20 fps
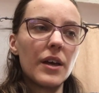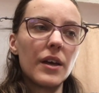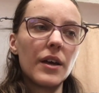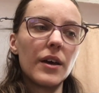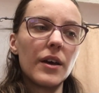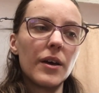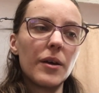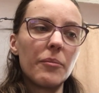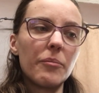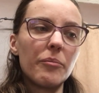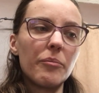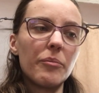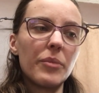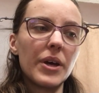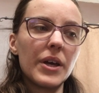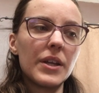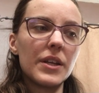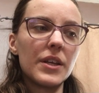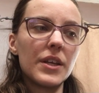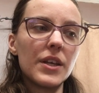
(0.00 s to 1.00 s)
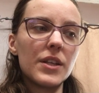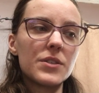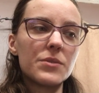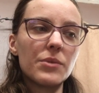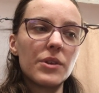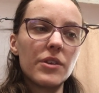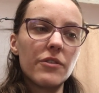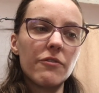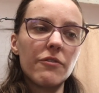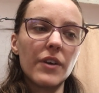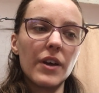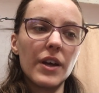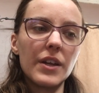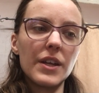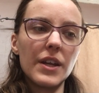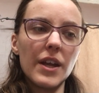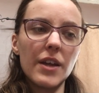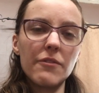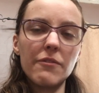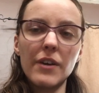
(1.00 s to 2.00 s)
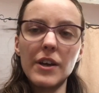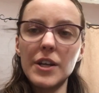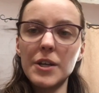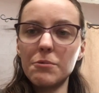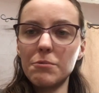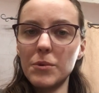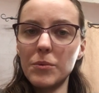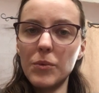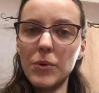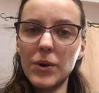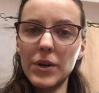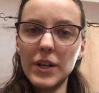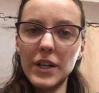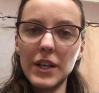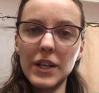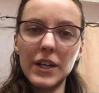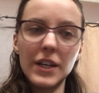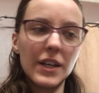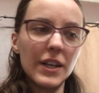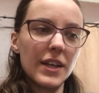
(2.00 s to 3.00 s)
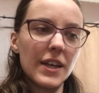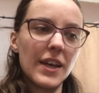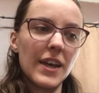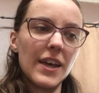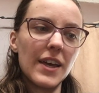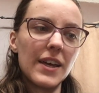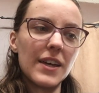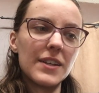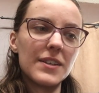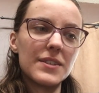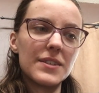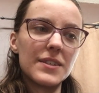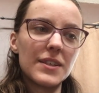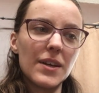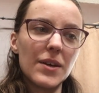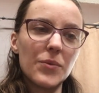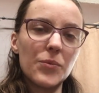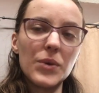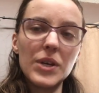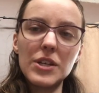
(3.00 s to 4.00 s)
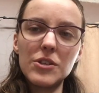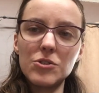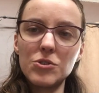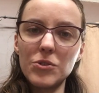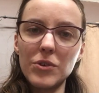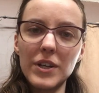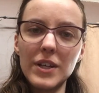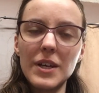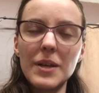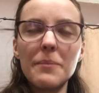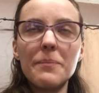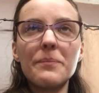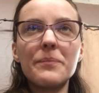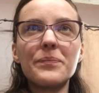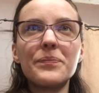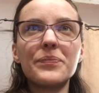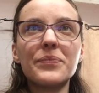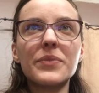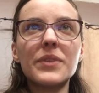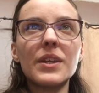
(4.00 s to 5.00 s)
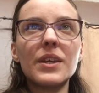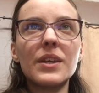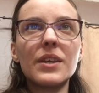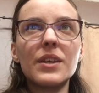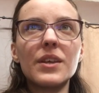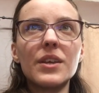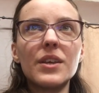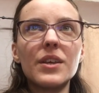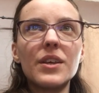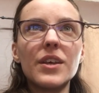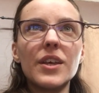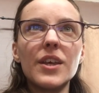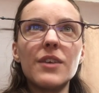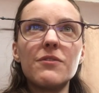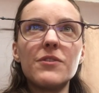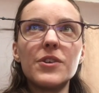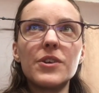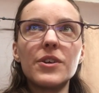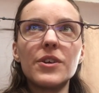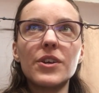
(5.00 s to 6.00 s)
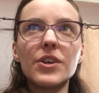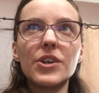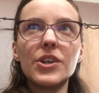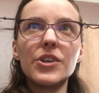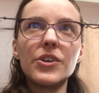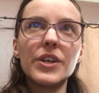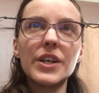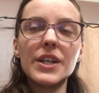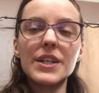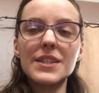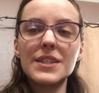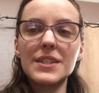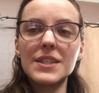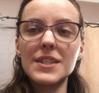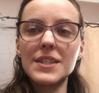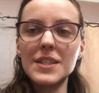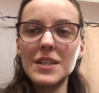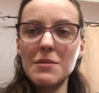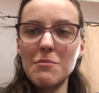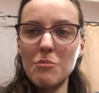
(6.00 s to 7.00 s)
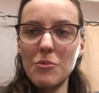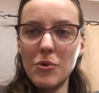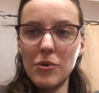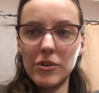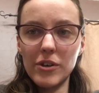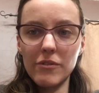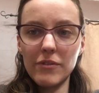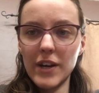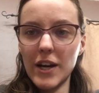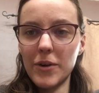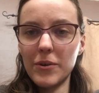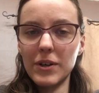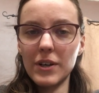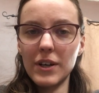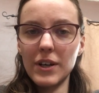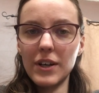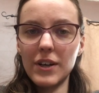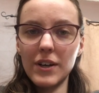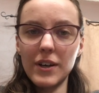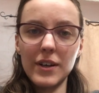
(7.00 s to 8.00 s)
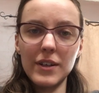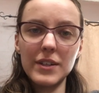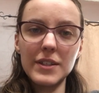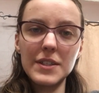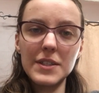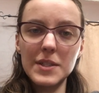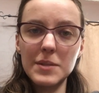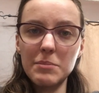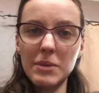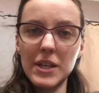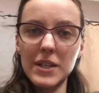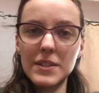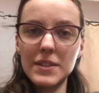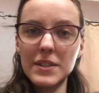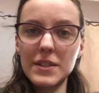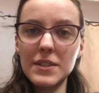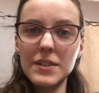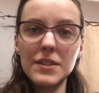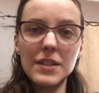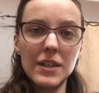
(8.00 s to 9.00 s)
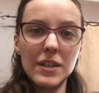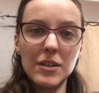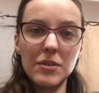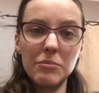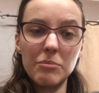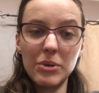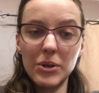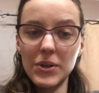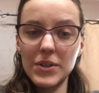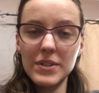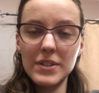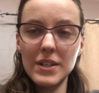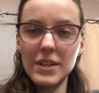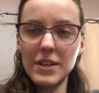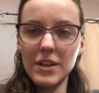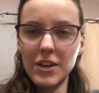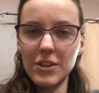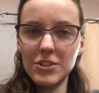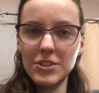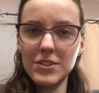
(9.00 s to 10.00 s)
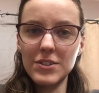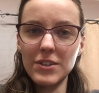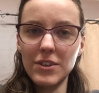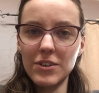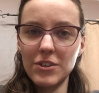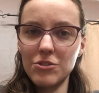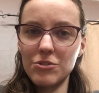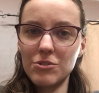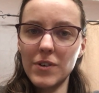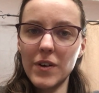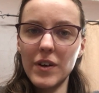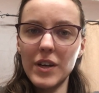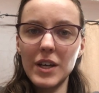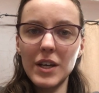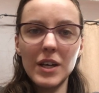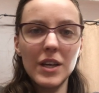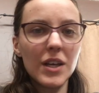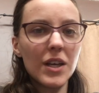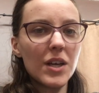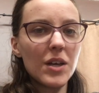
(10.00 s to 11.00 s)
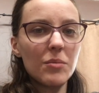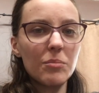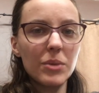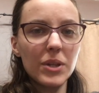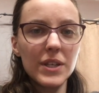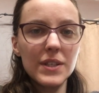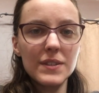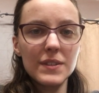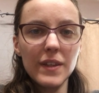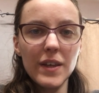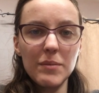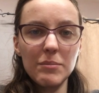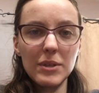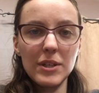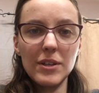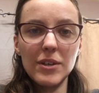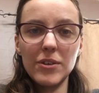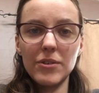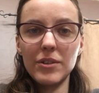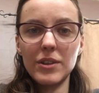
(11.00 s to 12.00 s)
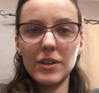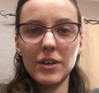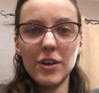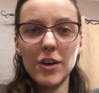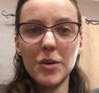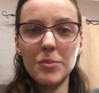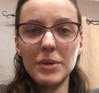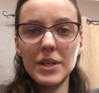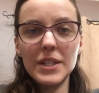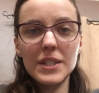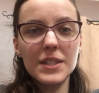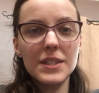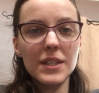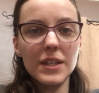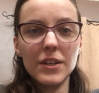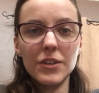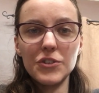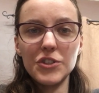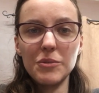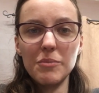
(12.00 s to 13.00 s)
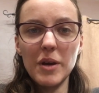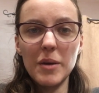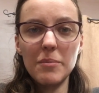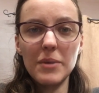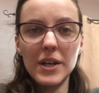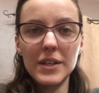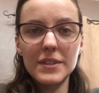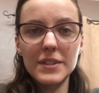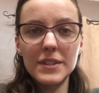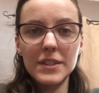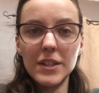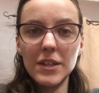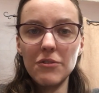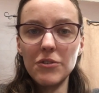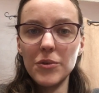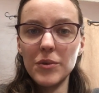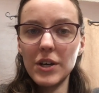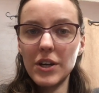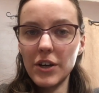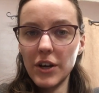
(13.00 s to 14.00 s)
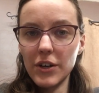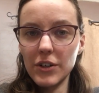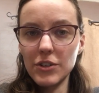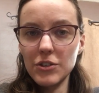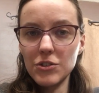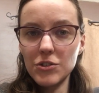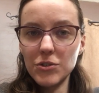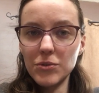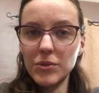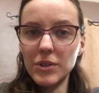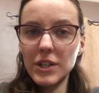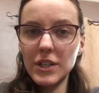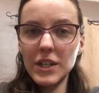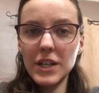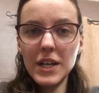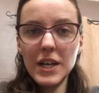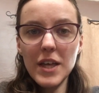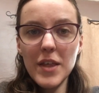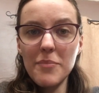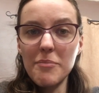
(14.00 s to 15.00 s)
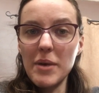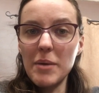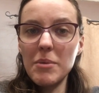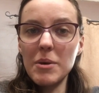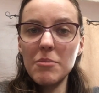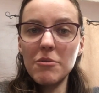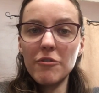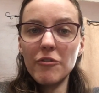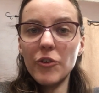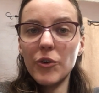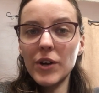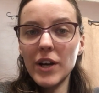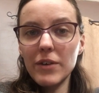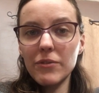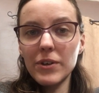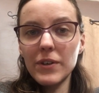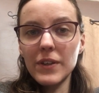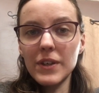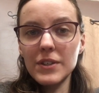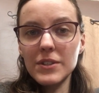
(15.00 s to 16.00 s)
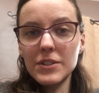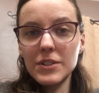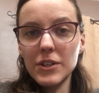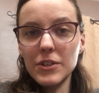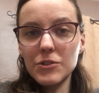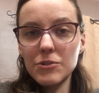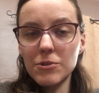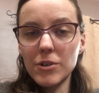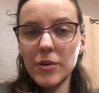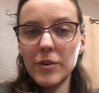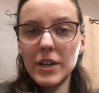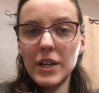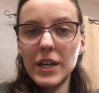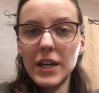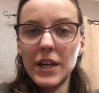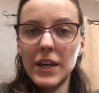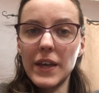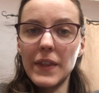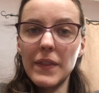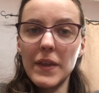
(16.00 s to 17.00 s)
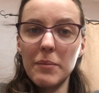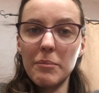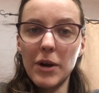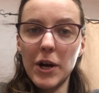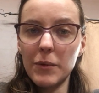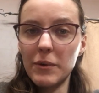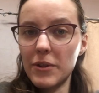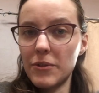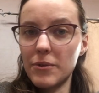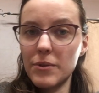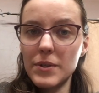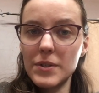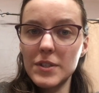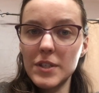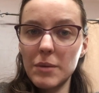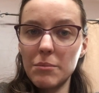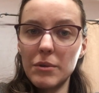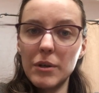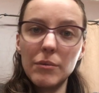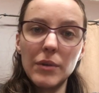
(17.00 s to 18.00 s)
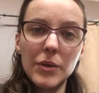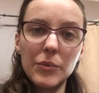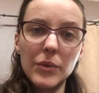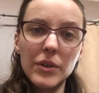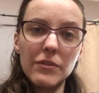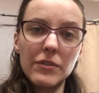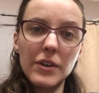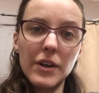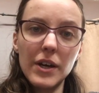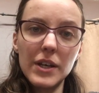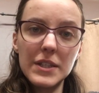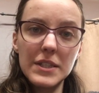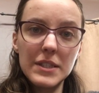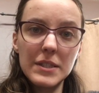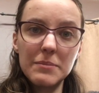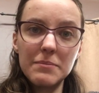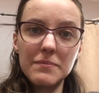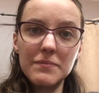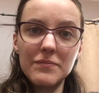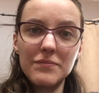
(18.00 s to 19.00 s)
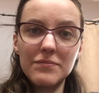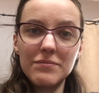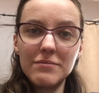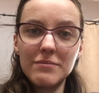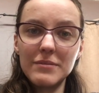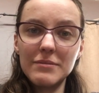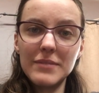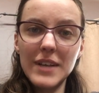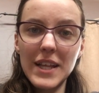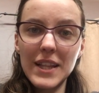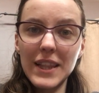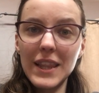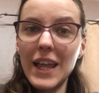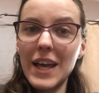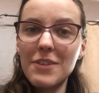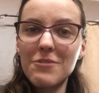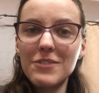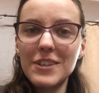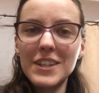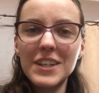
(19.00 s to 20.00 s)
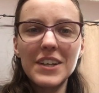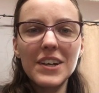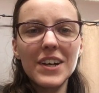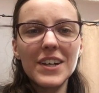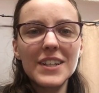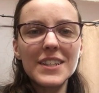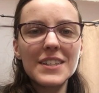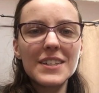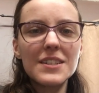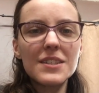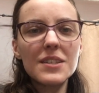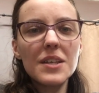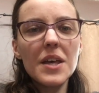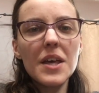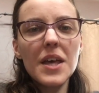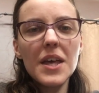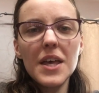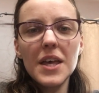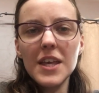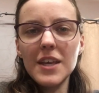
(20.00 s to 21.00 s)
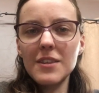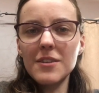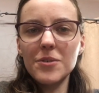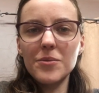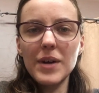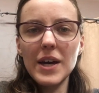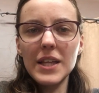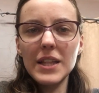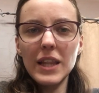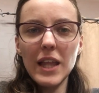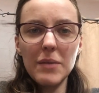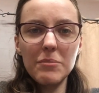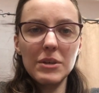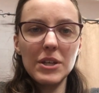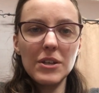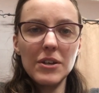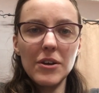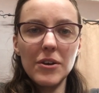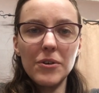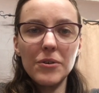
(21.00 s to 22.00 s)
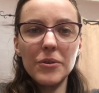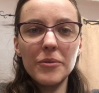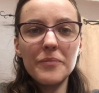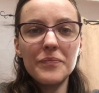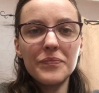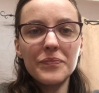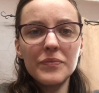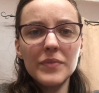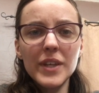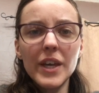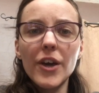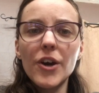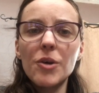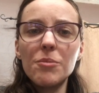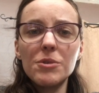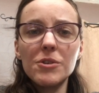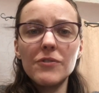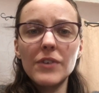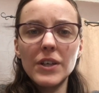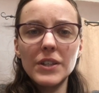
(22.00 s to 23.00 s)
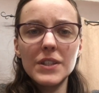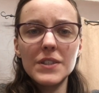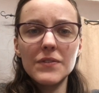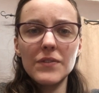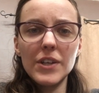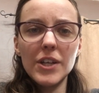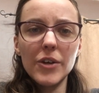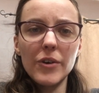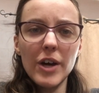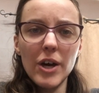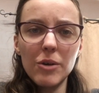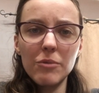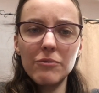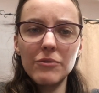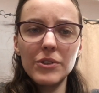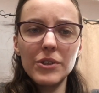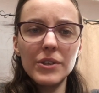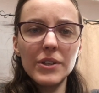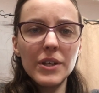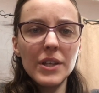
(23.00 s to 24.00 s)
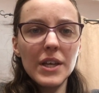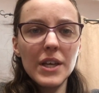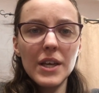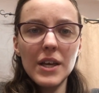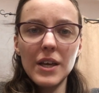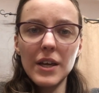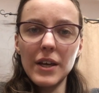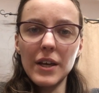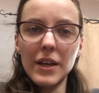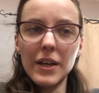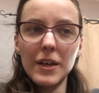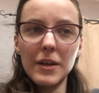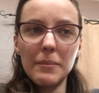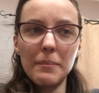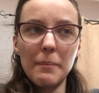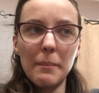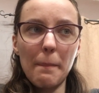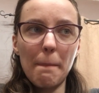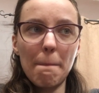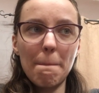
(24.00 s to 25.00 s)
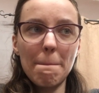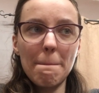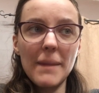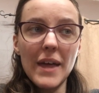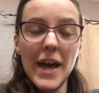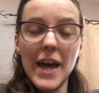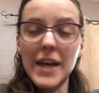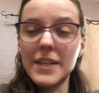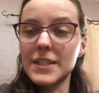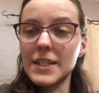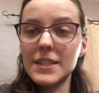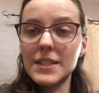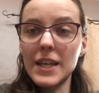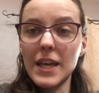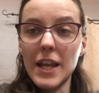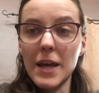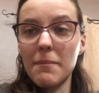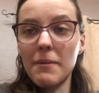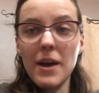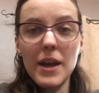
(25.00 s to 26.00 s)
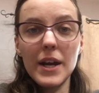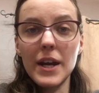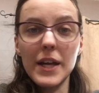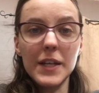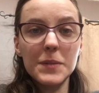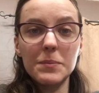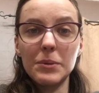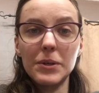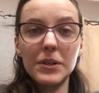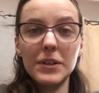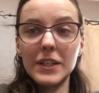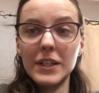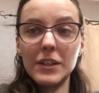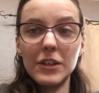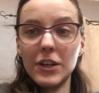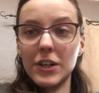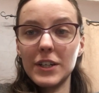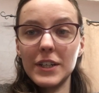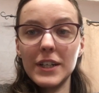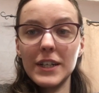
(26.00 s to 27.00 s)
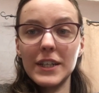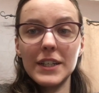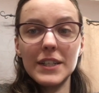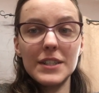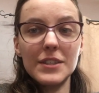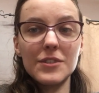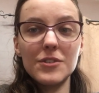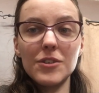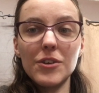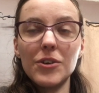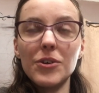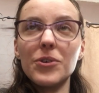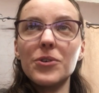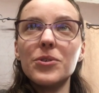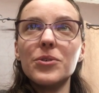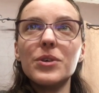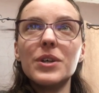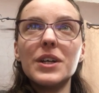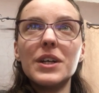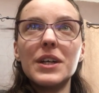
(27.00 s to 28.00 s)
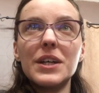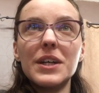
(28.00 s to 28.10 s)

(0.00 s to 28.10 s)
Um, but it's really fun and I find it rewarding and uh, we enjoy it. If you're curious to see more of our garden spaces in person, not just on a drawing, please let me know in the comments and I'll do my best to give you a garden tour, maybe before everything starts growing and then partway through the summer when we've got some life in the gardens. Either way, let me know. I hope you found this video helpful. Um, as I said, I'm not an expert in gardening, so